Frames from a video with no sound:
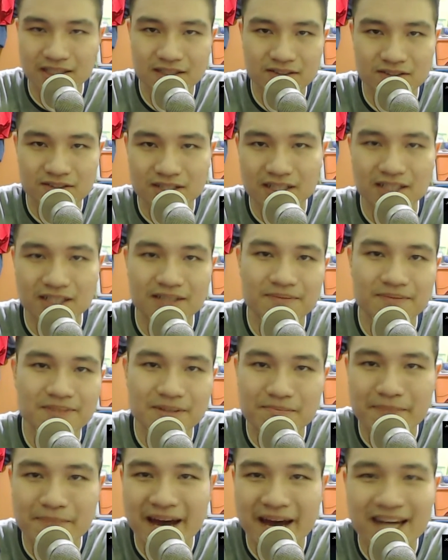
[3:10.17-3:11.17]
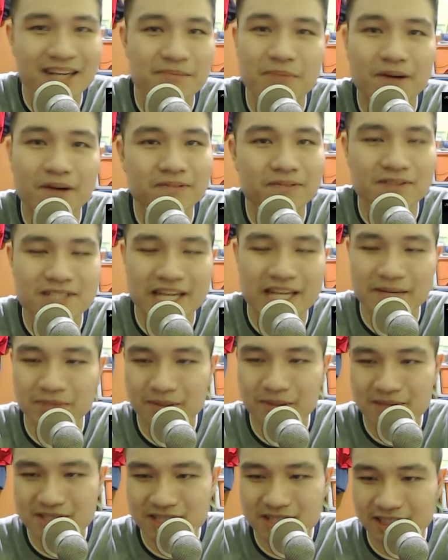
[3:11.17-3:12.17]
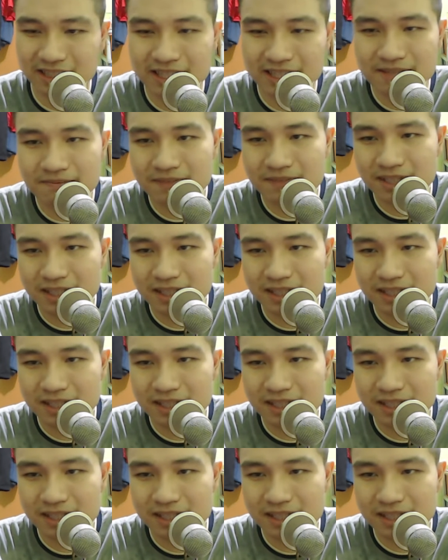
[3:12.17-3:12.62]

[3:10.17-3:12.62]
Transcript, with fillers: to the the man above the table, basically.